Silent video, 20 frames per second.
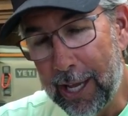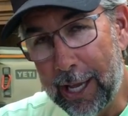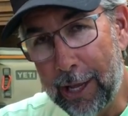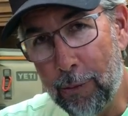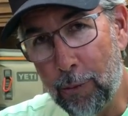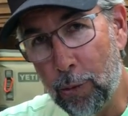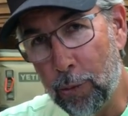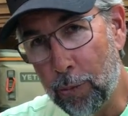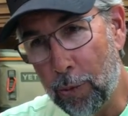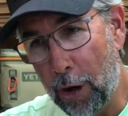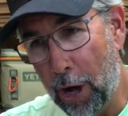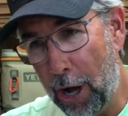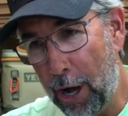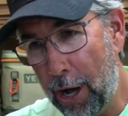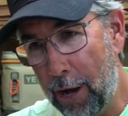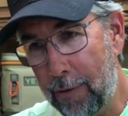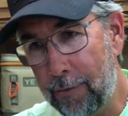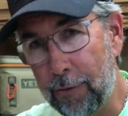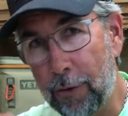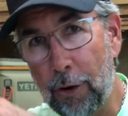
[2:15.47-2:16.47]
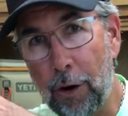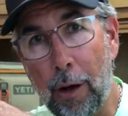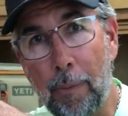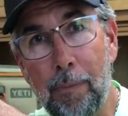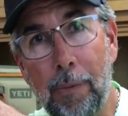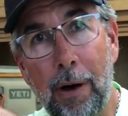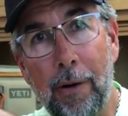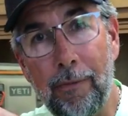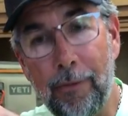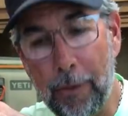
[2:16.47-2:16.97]
it will hover
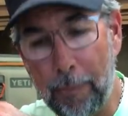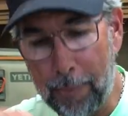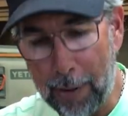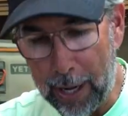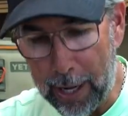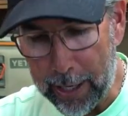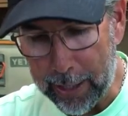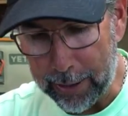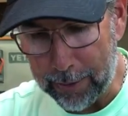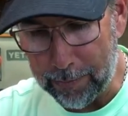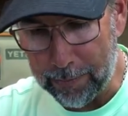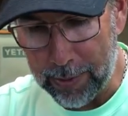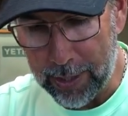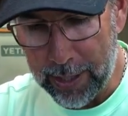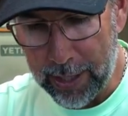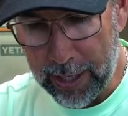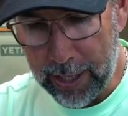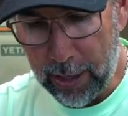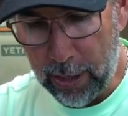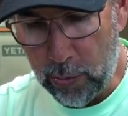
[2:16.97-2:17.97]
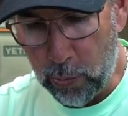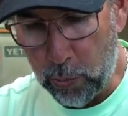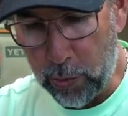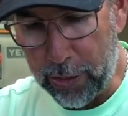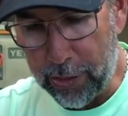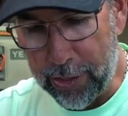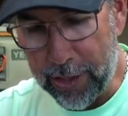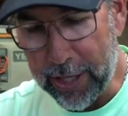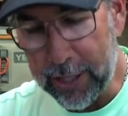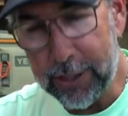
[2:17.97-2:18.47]
above the bottom
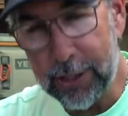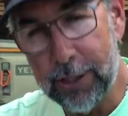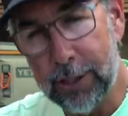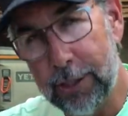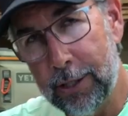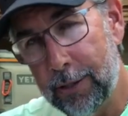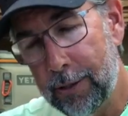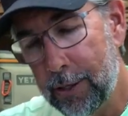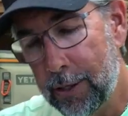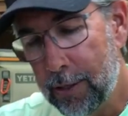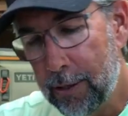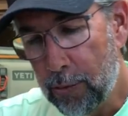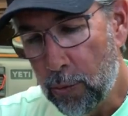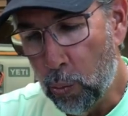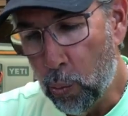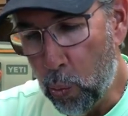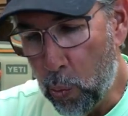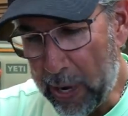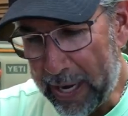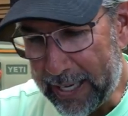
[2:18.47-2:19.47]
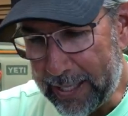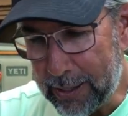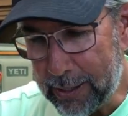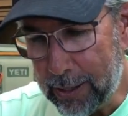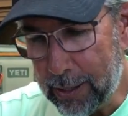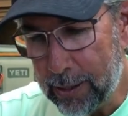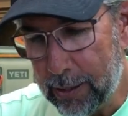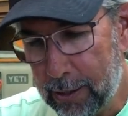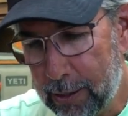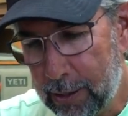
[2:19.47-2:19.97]
with this weight